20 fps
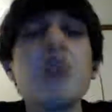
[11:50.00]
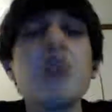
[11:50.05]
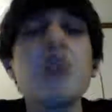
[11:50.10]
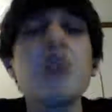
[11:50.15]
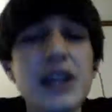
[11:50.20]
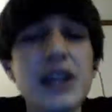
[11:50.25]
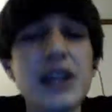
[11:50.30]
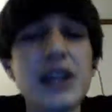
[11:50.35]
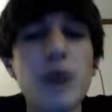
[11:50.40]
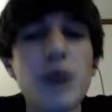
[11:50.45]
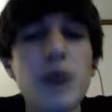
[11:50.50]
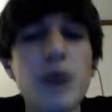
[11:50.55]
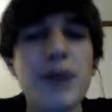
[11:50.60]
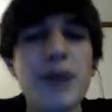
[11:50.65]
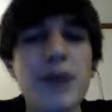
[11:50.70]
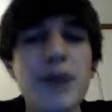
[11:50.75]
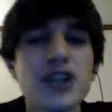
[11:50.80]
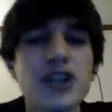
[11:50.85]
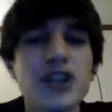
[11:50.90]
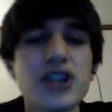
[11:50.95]
I really
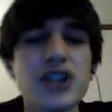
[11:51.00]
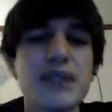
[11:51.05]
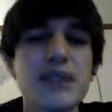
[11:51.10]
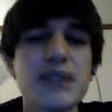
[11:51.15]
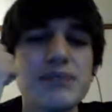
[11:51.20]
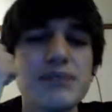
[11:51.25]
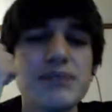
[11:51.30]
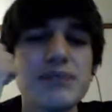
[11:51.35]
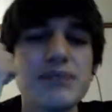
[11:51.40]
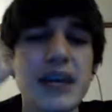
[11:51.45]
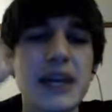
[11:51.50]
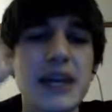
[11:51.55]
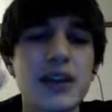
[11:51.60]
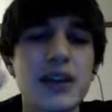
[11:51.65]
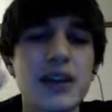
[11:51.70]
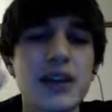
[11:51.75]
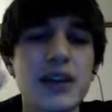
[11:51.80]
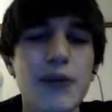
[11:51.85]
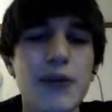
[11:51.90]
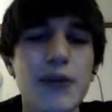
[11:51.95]
want to punch him in his
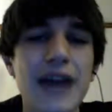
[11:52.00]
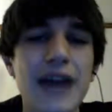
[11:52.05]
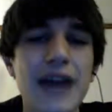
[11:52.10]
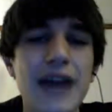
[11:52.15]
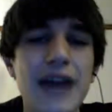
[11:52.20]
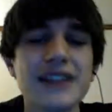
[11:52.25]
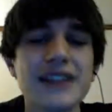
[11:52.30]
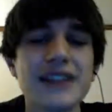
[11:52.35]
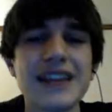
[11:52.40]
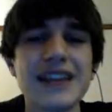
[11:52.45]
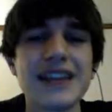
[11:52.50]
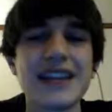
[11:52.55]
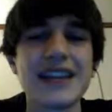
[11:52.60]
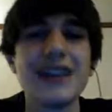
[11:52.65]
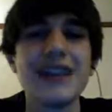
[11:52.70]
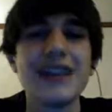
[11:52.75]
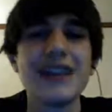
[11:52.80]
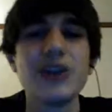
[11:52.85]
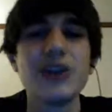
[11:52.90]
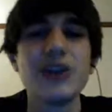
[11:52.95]
big little mouth and
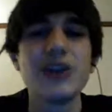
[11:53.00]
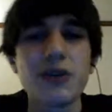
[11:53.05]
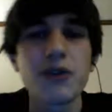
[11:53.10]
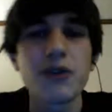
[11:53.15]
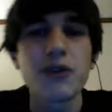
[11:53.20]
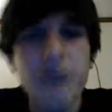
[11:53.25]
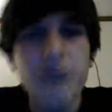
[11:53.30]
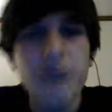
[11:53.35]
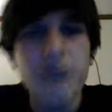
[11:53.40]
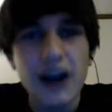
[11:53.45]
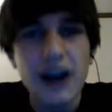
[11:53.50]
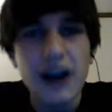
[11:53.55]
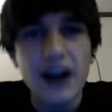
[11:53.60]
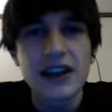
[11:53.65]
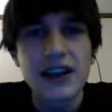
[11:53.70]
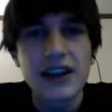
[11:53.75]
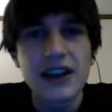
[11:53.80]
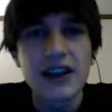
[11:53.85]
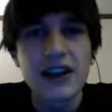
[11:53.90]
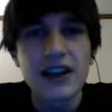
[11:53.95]
say, you're a
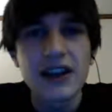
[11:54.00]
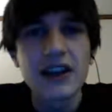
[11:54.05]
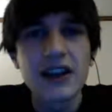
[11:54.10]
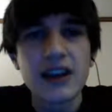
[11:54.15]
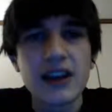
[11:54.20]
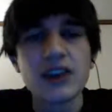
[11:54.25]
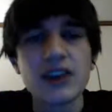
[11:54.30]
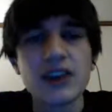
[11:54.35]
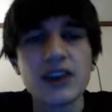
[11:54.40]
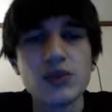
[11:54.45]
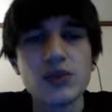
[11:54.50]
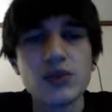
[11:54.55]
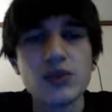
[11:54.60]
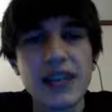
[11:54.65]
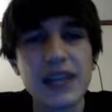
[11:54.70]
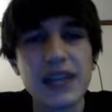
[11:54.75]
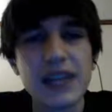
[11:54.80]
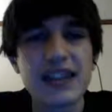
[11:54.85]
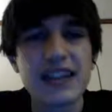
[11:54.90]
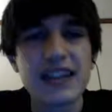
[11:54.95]
fuck. Do you
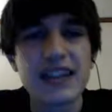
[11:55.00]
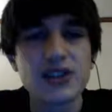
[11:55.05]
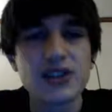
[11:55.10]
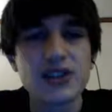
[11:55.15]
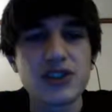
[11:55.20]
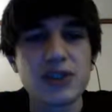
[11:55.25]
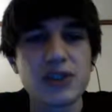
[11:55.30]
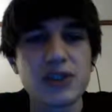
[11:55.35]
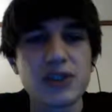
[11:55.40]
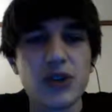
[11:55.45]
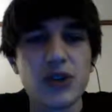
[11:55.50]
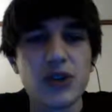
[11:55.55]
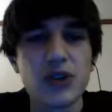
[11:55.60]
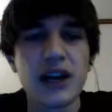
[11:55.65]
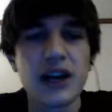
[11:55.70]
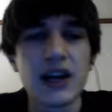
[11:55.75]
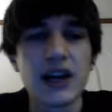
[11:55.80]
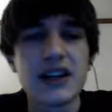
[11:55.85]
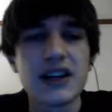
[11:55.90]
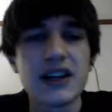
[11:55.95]
realize how stupid you
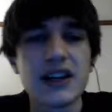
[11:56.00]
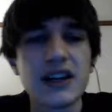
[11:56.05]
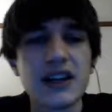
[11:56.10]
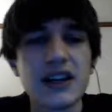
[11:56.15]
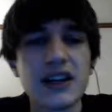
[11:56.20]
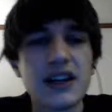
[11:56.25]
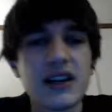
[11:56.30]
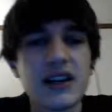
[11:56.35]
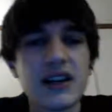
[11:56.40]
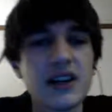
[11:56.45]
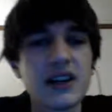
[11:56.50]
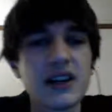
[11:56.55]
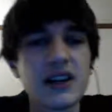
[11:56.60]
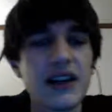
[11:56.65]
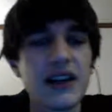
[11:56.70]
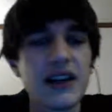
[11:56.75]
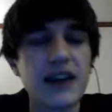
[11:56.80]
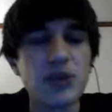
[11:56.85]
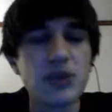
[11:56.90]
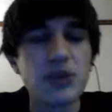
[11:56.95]
are?
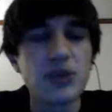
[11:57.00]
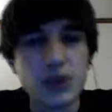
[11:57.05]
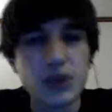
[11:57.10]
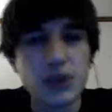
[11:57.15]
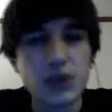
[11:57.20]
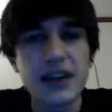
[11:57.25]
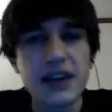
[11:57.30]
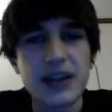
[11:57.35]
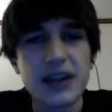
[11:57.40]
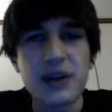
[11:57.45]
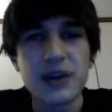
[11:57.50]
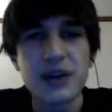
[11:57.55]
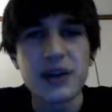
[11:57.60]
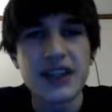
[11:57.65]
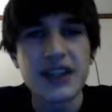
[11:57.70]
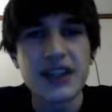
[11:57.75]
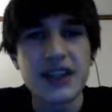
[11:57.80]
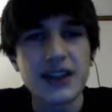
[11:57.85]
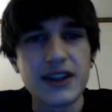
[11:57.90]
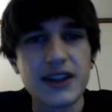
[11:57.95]
Have you looked at
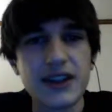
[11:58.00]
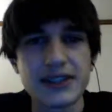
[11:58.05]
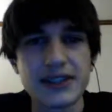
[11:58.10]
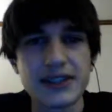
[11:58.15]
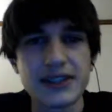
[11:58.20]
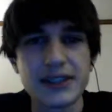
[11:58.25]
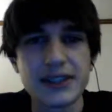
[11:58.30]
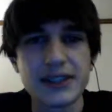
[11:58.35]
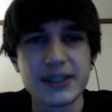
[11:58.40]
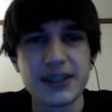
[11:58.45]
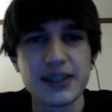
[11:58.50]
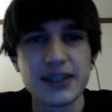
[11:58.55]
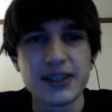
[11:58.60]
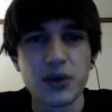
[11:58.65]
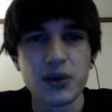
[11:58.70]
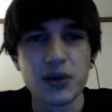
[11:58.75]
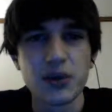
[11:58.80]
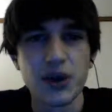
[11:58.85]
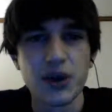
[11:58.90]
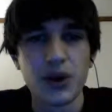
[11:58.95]
what Catholicism has done to
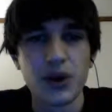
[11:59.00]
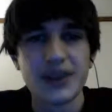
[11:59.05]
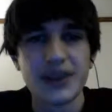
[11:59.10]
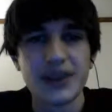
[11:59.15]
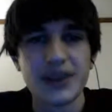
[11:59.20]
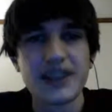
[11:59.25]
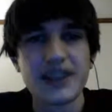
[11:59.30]
the world?